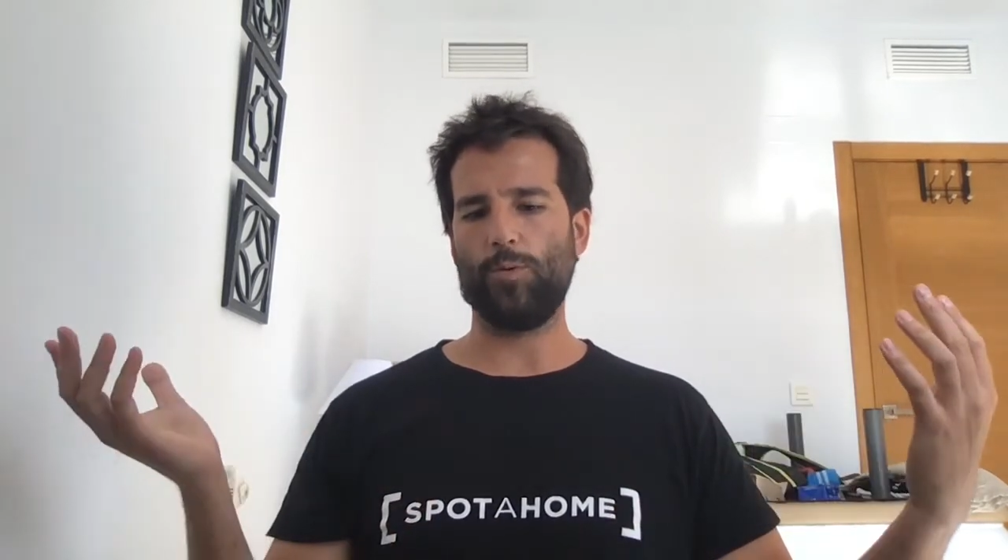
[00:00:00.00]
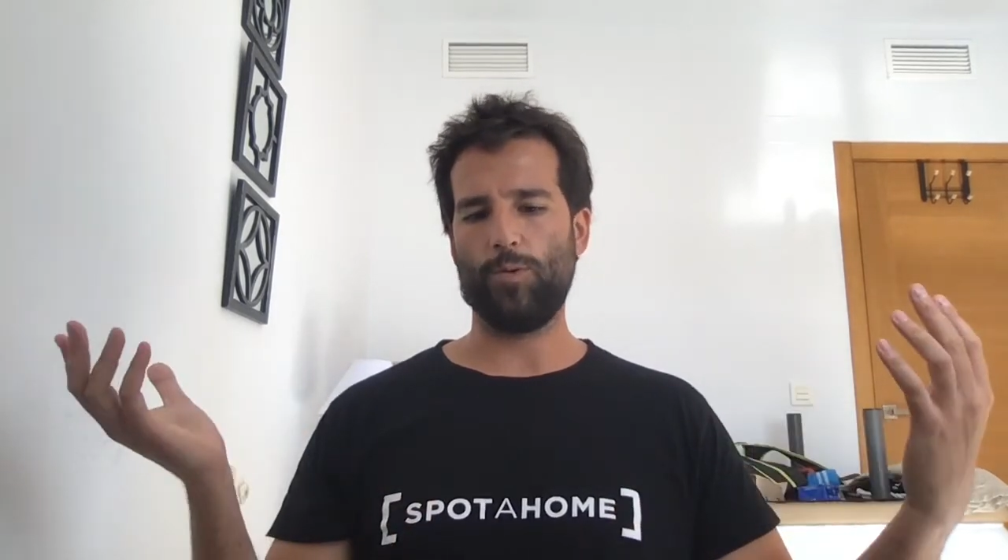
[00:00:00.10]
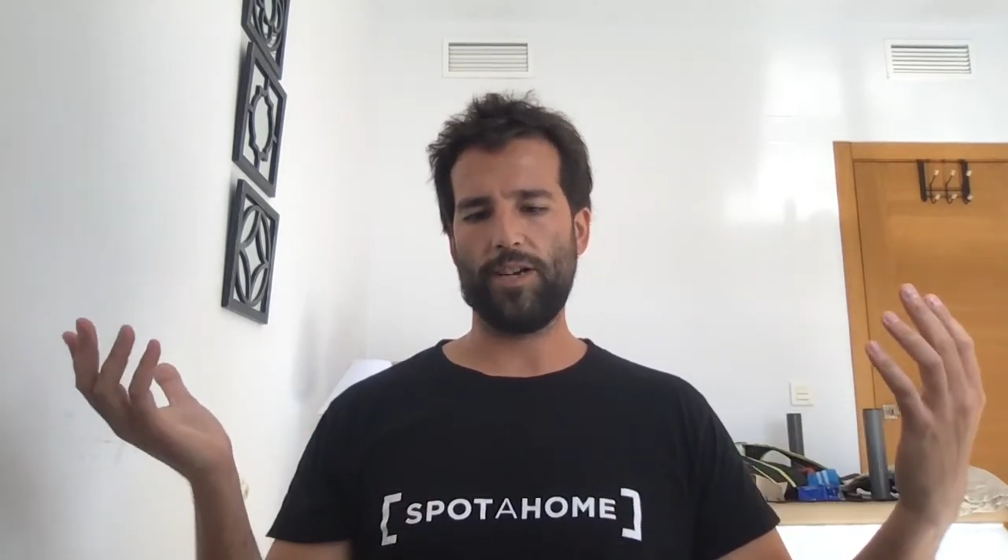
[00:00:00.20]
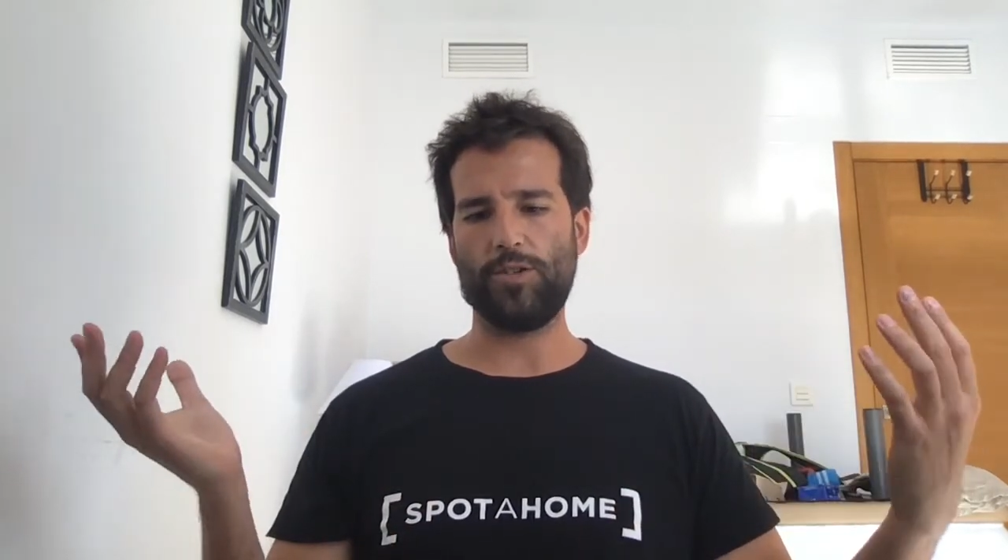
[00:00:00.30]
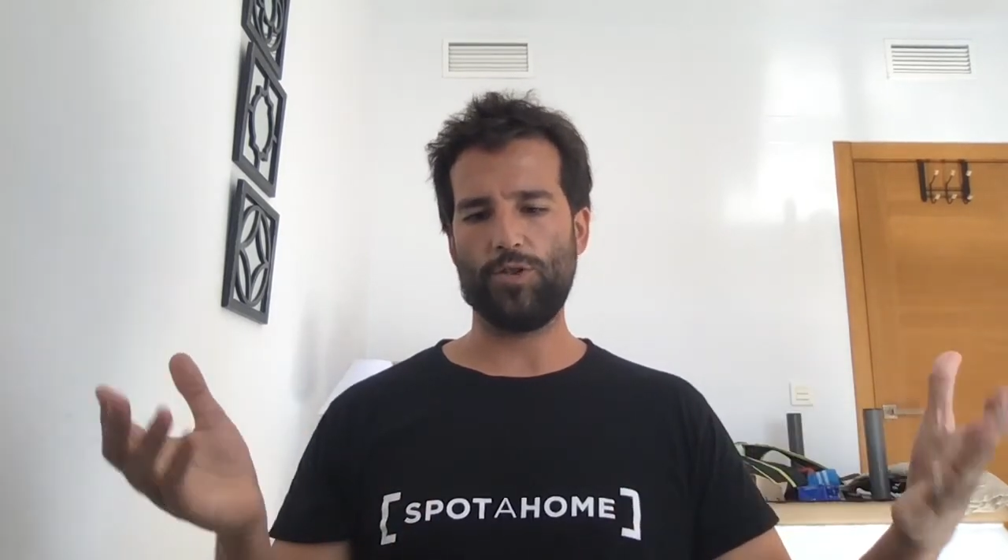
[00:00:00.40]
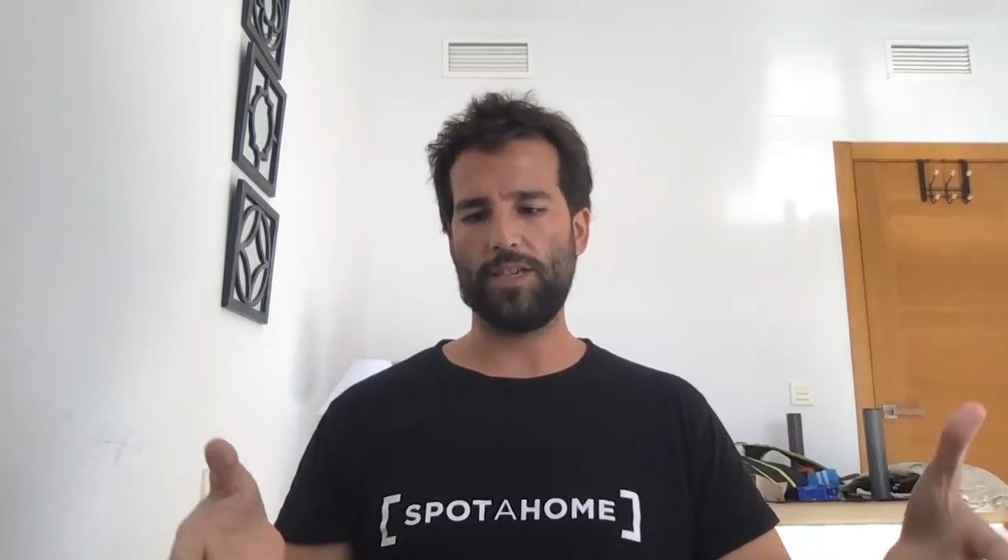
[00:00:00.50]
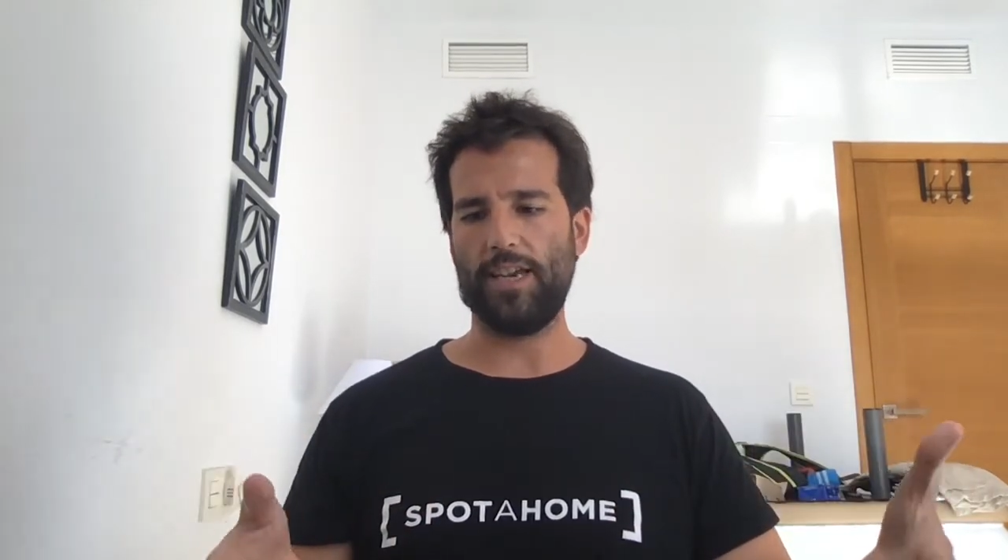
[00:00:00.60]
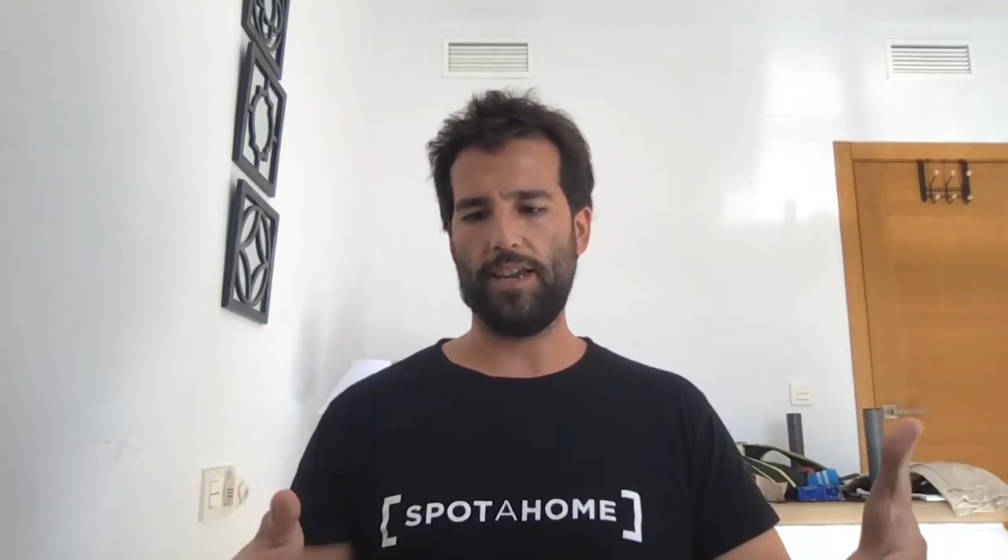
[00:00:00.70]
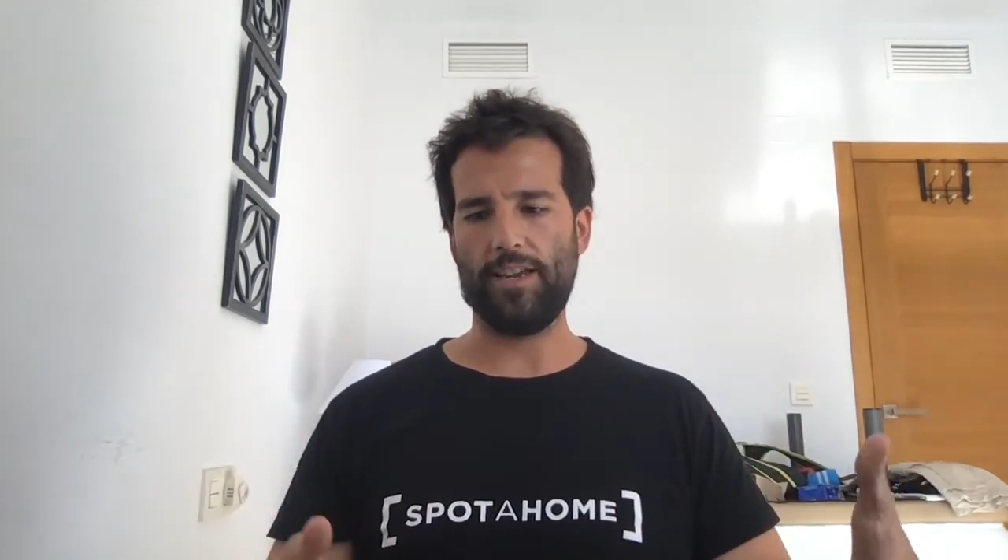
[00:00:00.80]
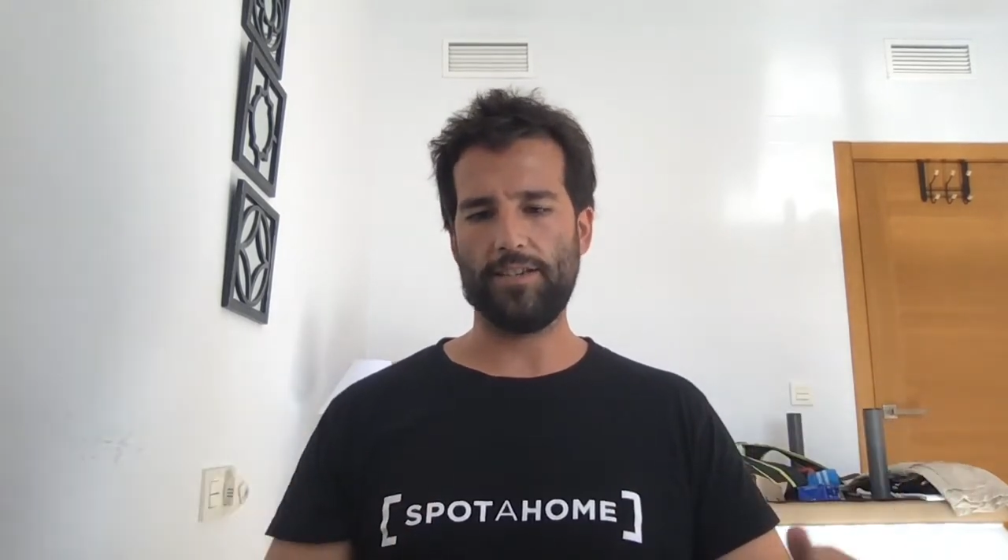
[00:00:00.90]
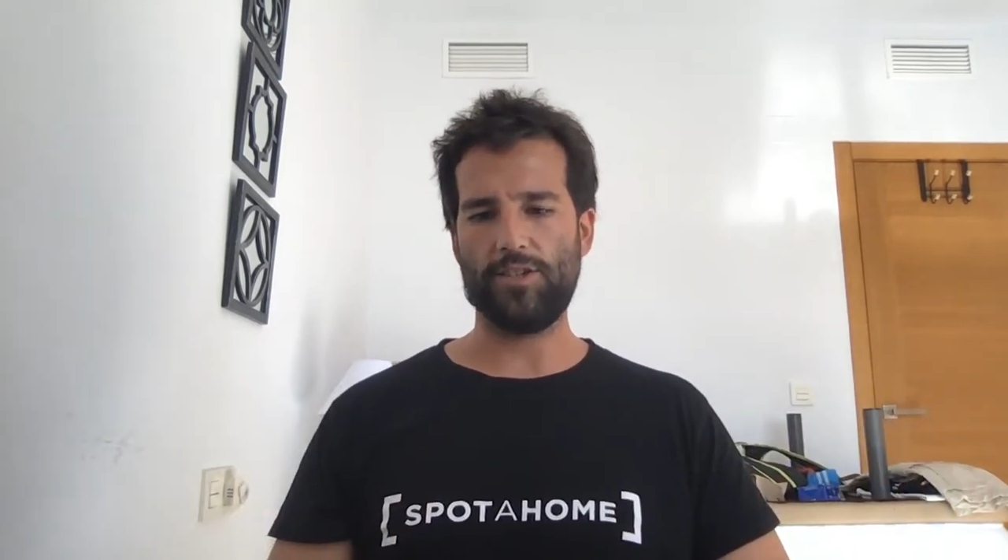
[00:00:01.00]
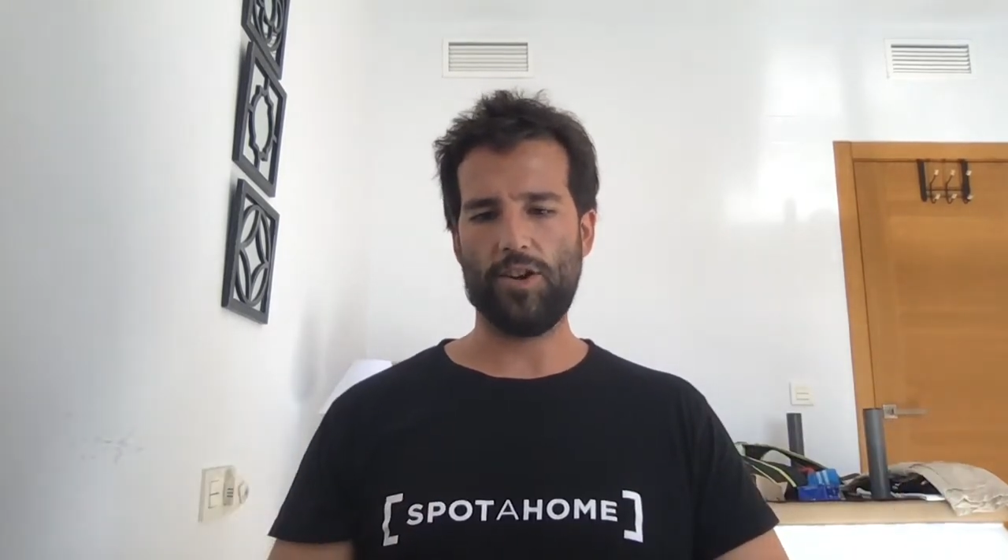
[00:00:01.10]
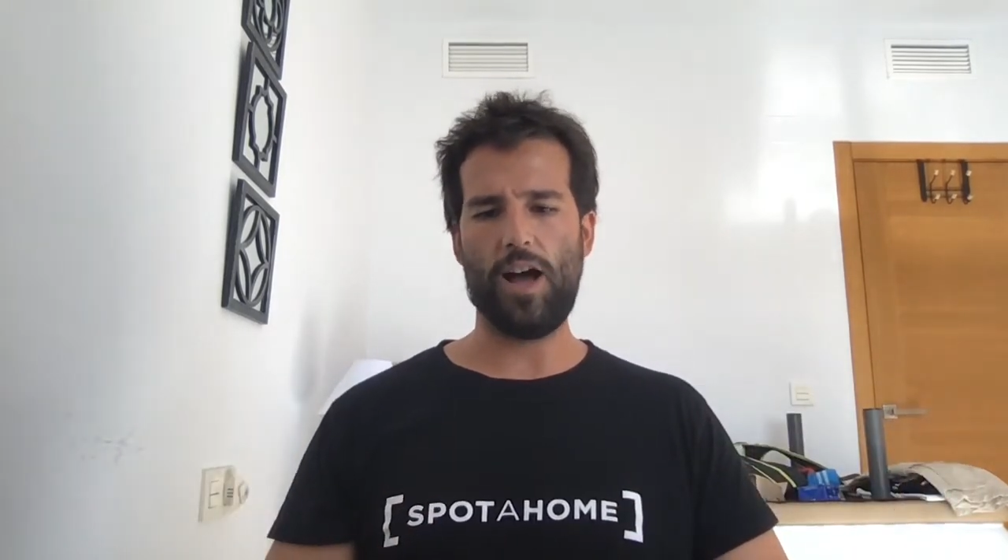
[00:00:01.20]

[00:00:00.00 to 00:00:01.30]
We wanted to see,